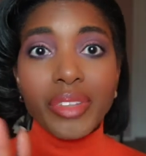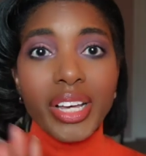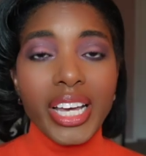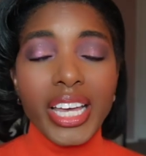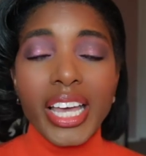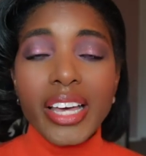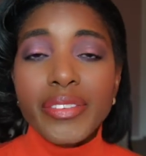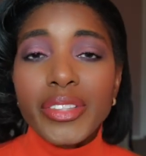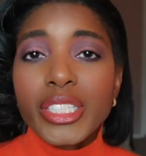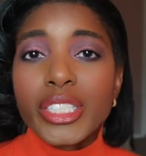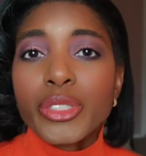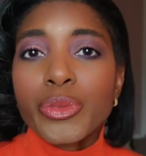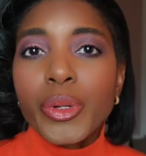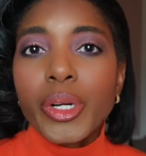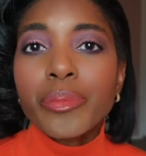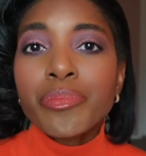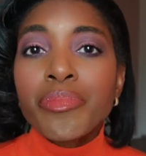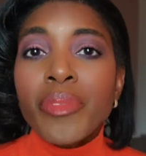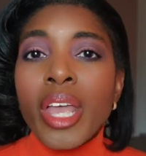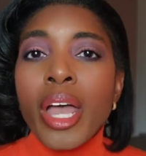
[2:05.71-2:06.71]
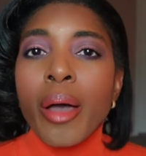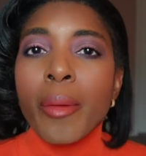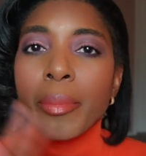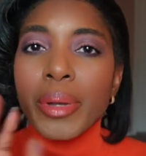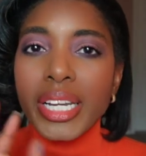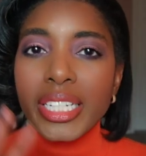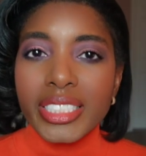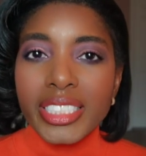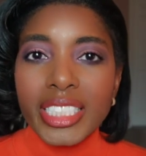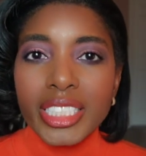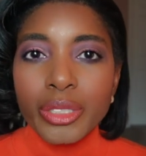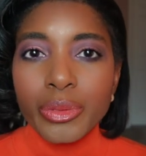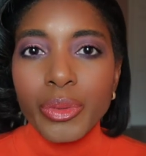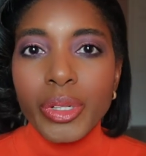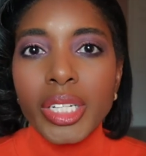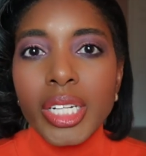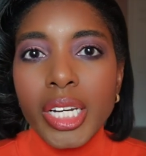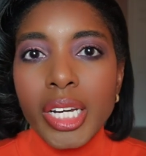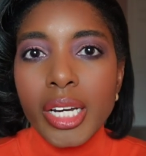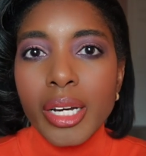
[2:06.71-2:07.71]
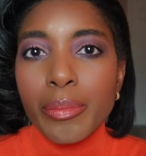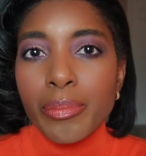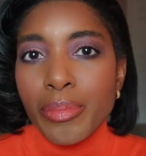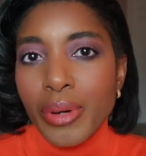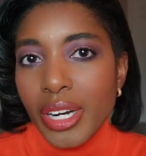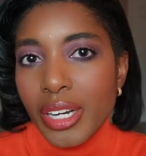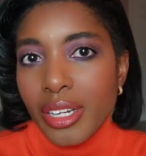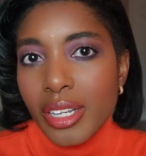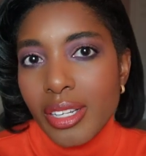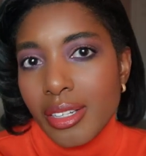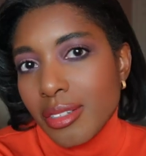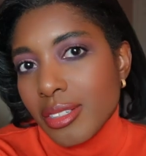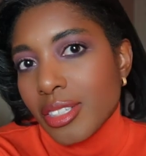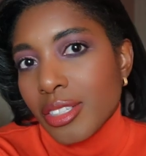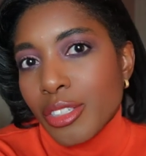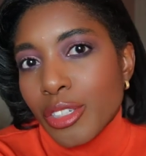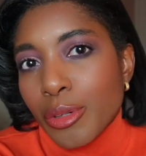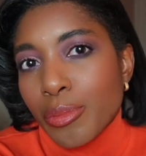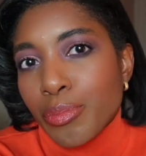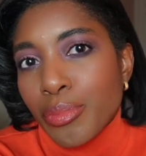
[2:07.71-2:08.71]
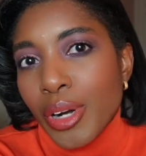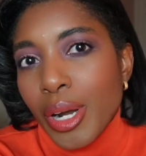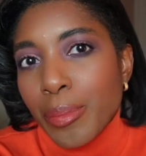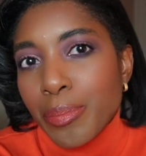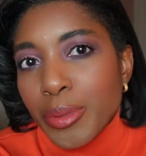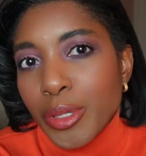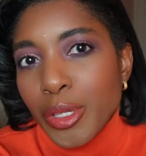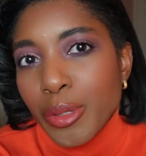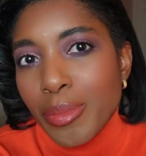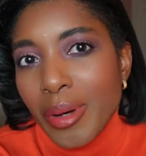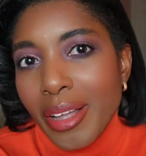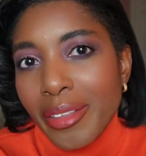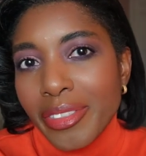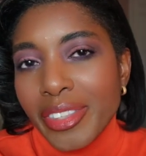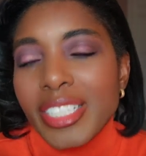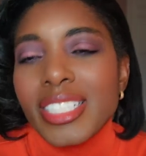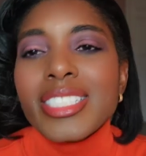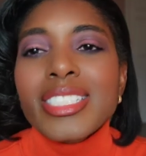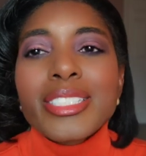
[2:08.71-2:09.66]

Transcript: I have that as well. But I just want to prep you about this.